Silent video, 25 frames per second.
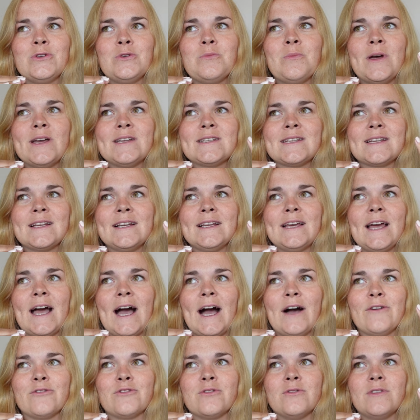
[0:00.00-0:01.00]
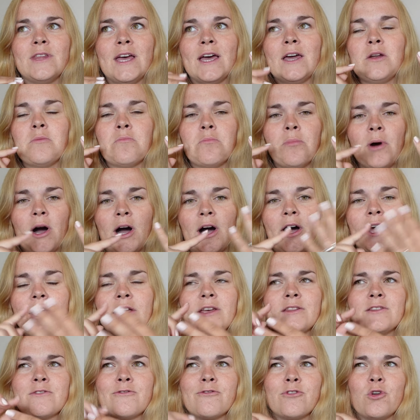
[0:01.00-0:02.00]
you basically have to then buy
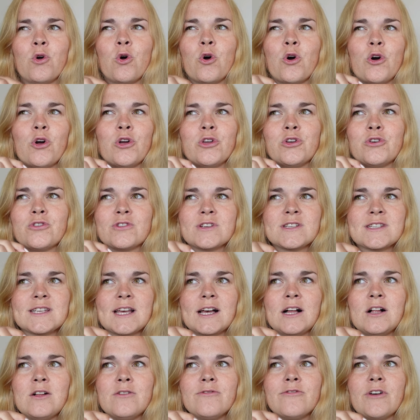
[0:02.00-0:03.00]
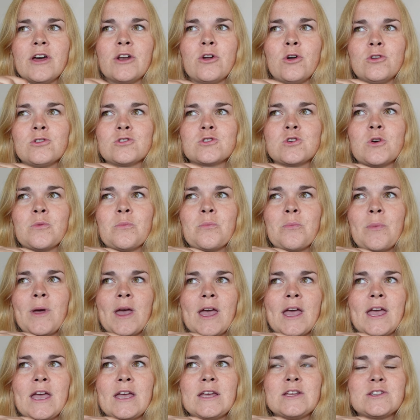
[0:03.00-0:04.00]
the floor yourself and also
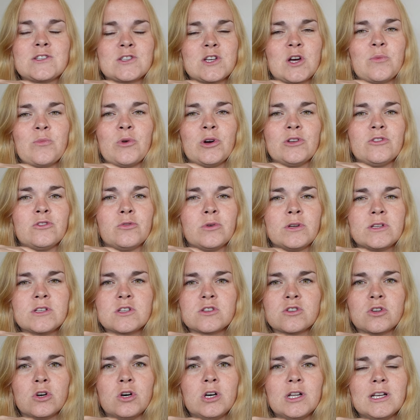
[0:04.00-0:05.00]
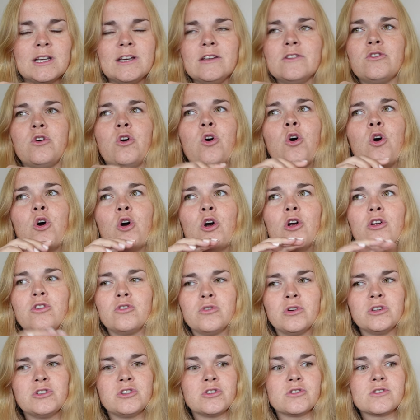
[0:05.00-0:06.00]
pay someone to install it, or do
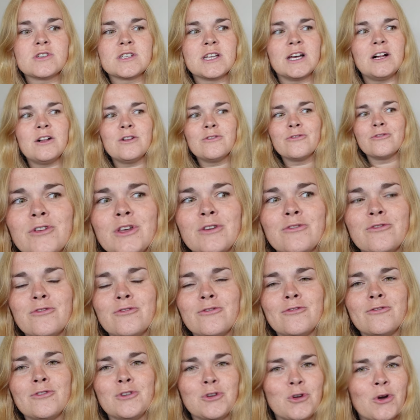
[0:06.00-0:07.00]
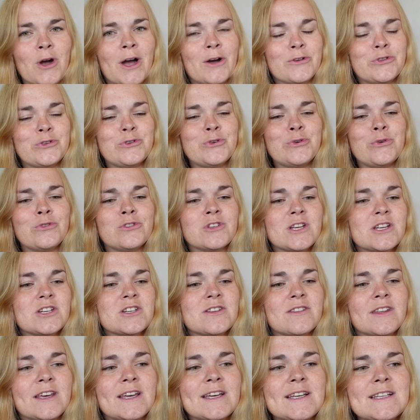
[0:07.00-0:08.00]
it yourself if you know how to do such
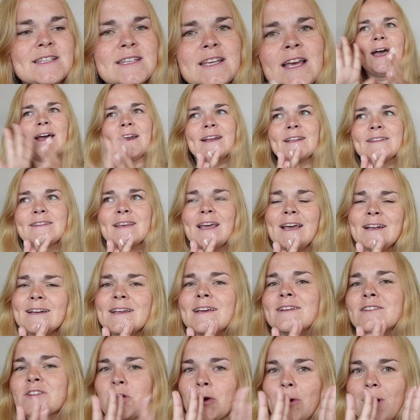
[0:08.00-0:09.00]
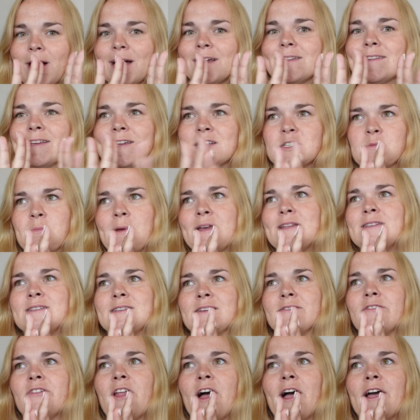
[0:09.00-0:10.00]
things. And it can get quite
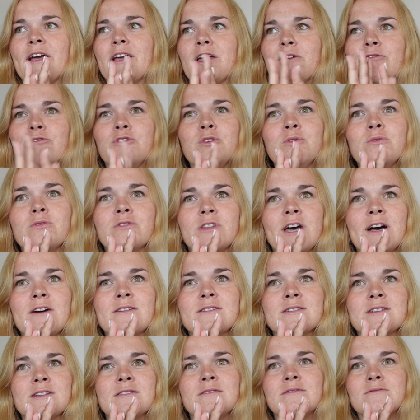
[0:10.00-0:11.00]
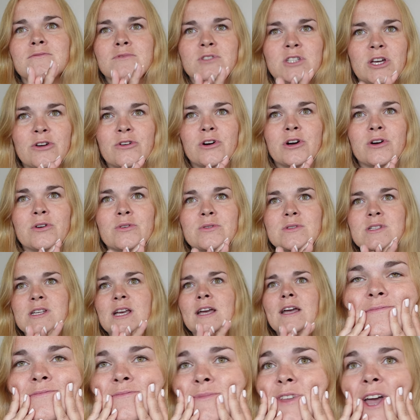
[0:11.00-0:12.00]
expensive, like a few thousand euros.
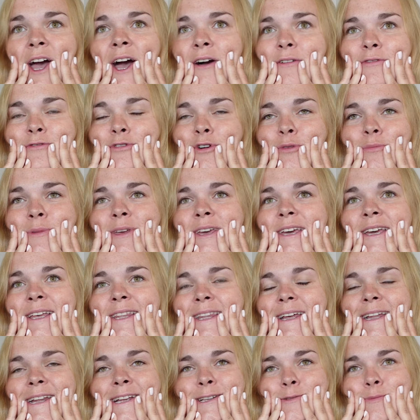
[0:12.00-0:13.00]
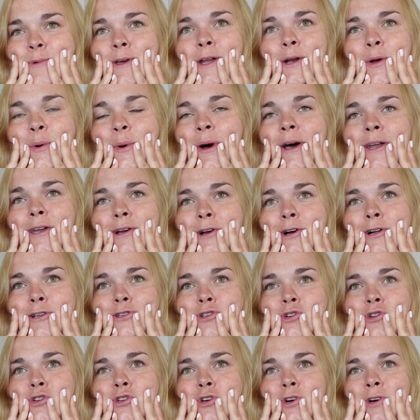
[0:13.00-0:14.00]
Yeah, for me, that has been quite a
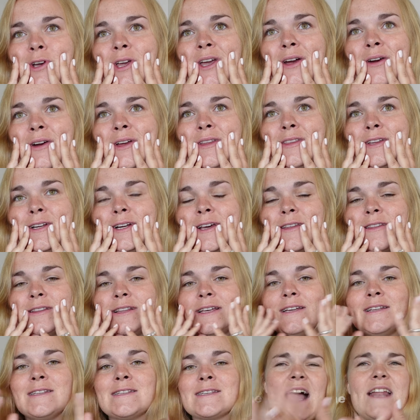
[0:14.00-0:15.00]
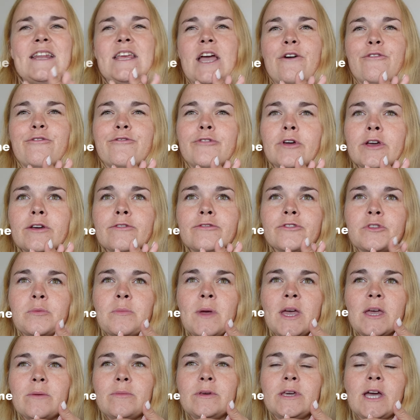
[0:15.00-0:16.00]
culture shock here in the Netherlands. And yeah, fifth,
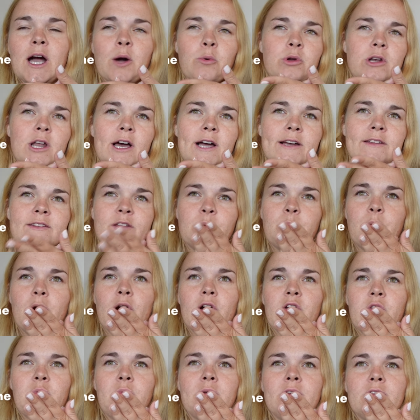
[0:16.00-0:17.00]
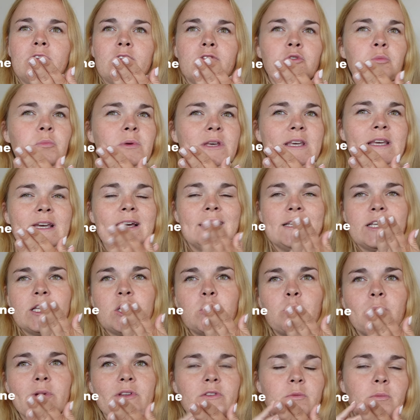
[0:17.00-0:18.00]
maybe I would like the apartment to be a little
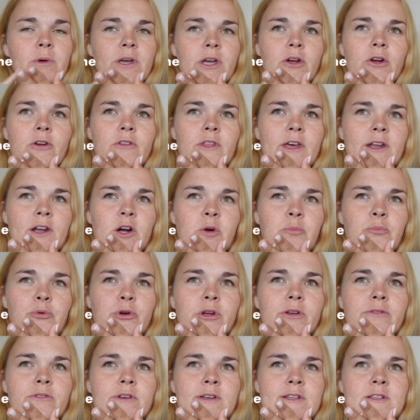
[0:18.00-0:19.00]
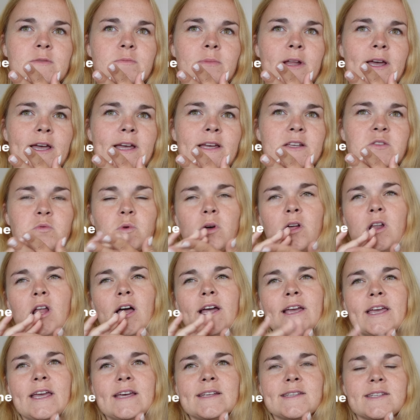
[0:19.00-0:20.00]
bit bigger than our previous place. Well, I
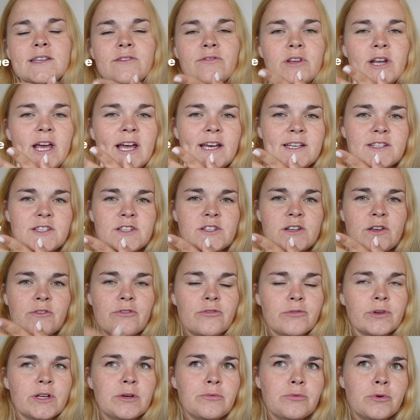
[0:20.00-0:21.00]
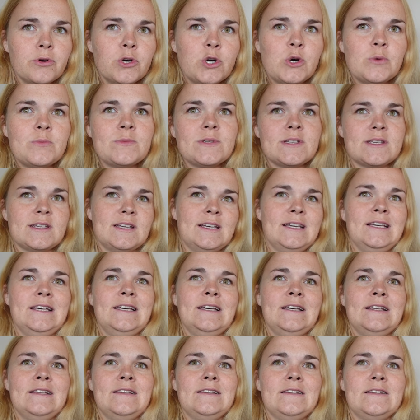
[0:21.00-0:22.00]
guess if it has 3 rooms,
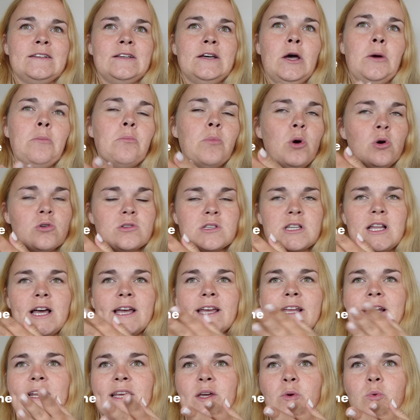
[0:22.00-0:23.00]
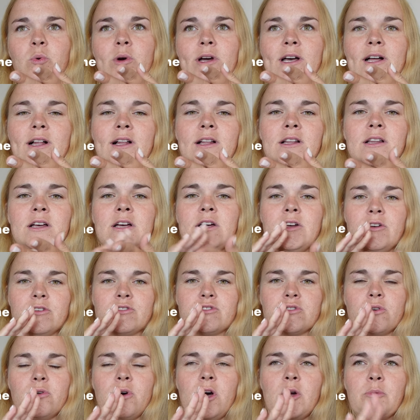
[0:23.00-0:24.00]
it most likely will.
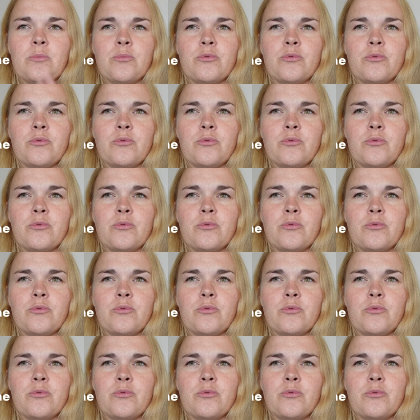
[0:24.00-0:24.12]
So our